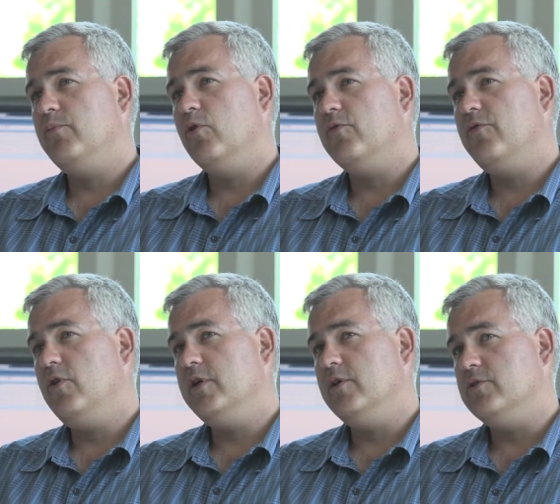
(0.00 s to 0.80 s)

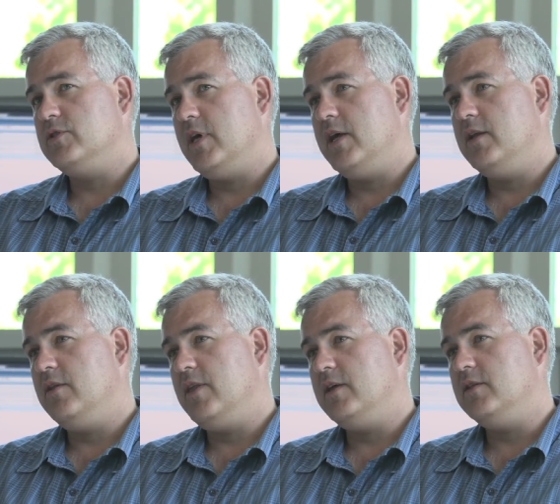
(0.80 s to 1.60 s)
portfolios
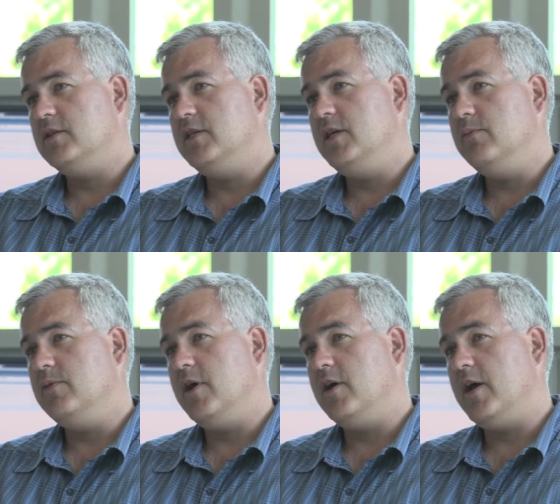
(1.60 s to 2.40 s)
that, that the team
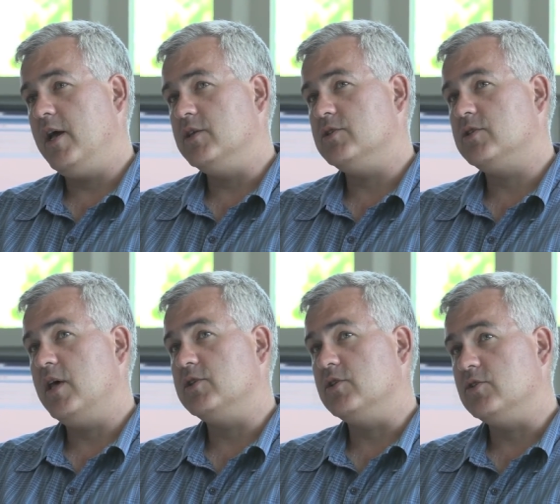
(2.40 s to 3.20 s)
there has,
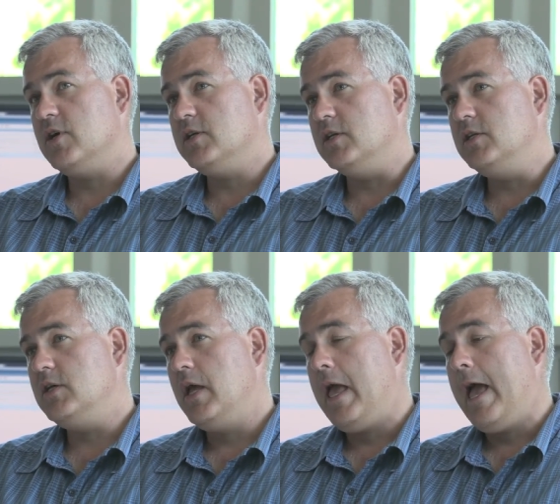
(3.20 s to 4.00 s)
has constructed.
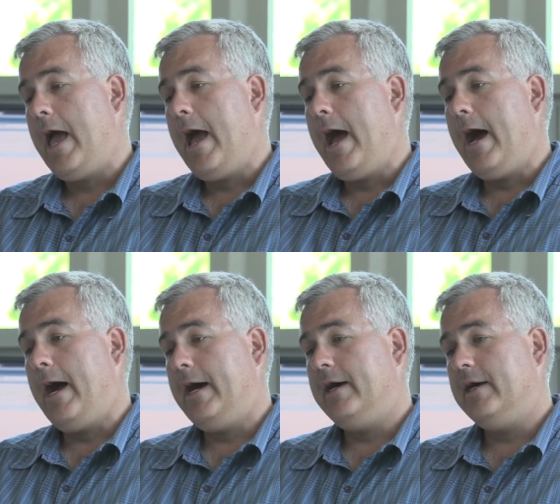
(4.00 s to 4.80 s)

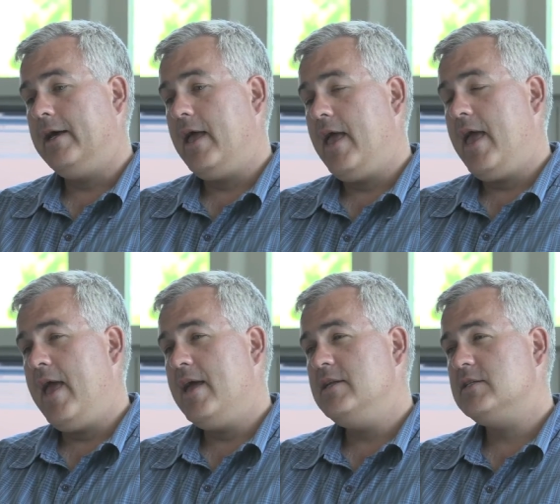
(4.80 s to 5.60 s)
Uh,
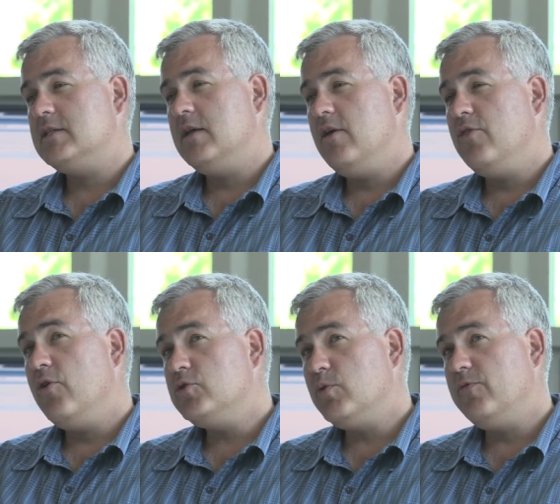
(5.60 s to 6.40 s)
and
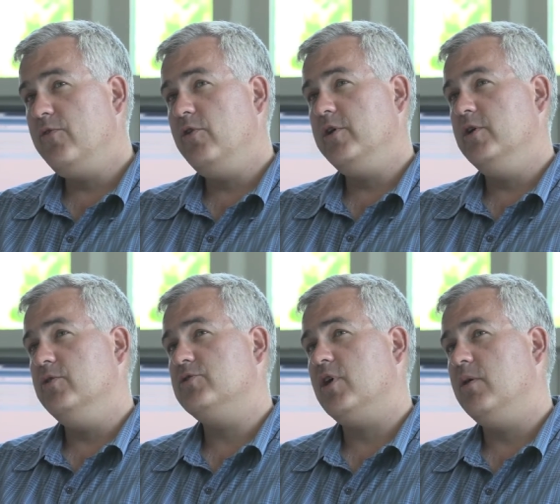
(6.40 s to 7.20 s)
those
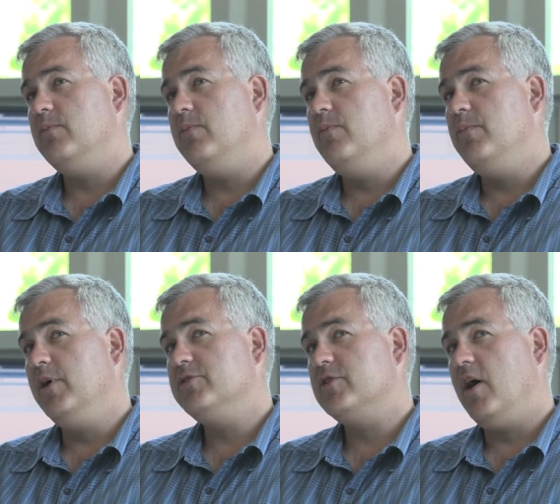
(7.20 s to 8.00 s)
portfolios are
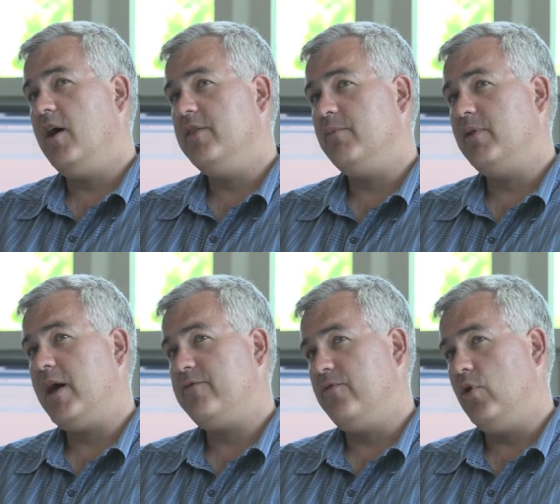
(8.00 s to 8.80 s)
built on the
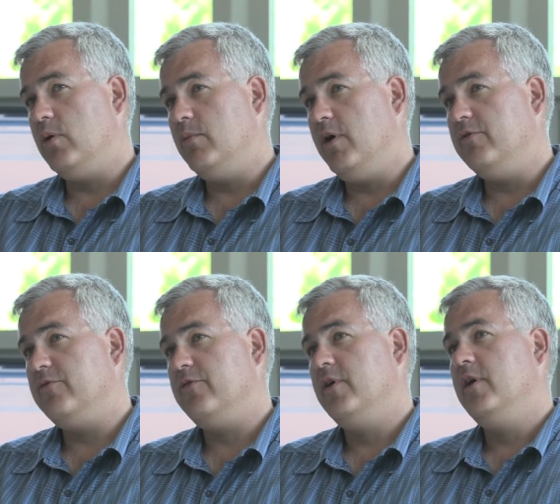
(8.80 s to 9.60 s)
platform of
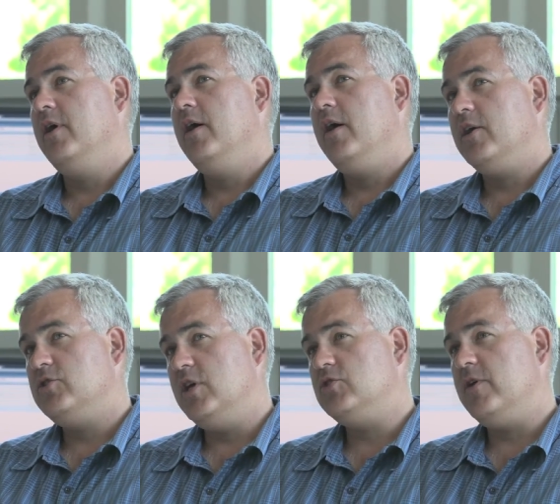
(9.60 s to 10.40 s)

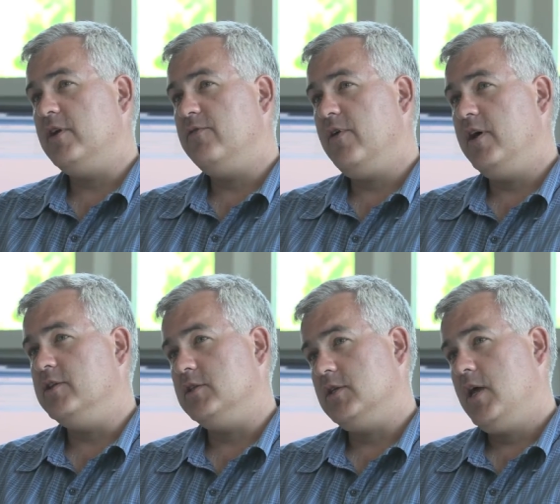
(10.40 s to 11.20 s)
exchange traded
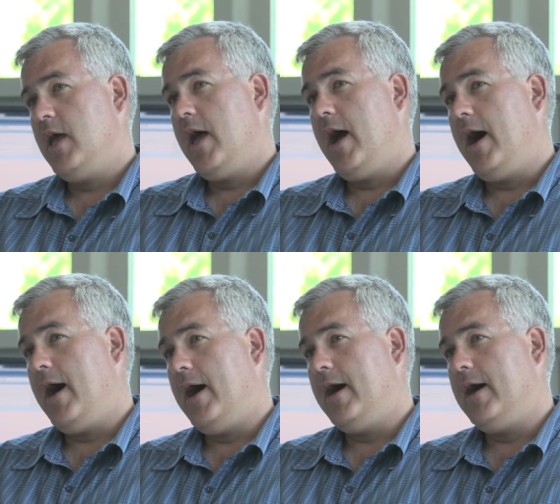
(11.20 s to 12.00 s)
funds.
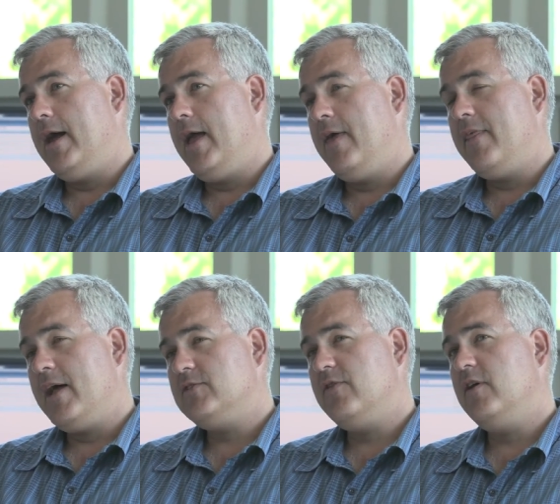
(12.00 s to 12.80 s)
Uh, and
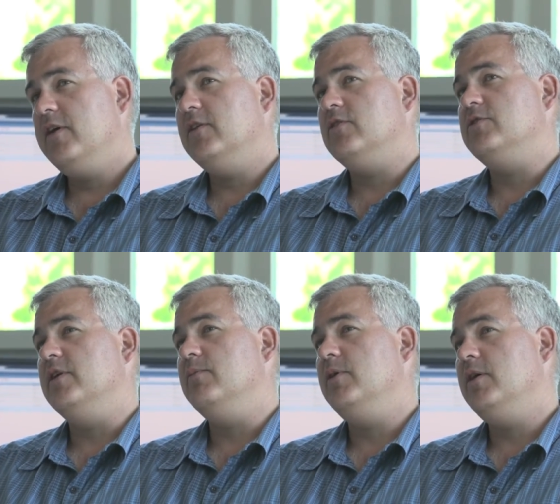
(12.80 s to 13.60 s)
that's very
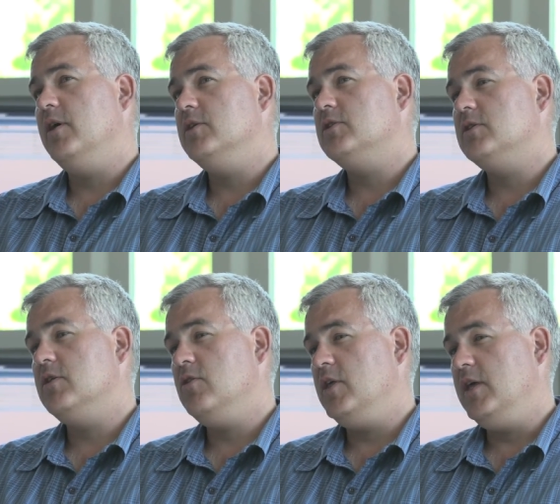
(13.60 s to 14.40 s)
interesting because
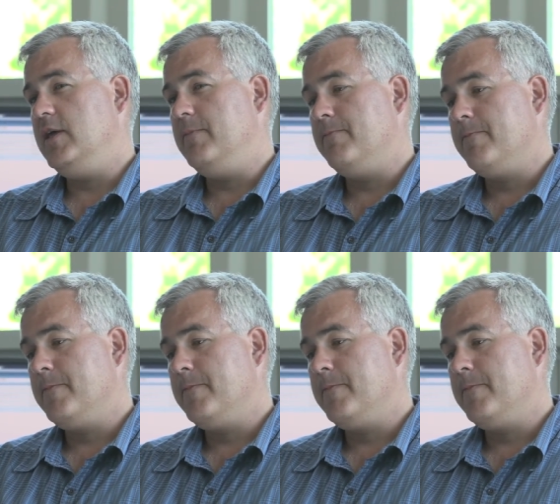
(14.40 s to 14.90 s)
the,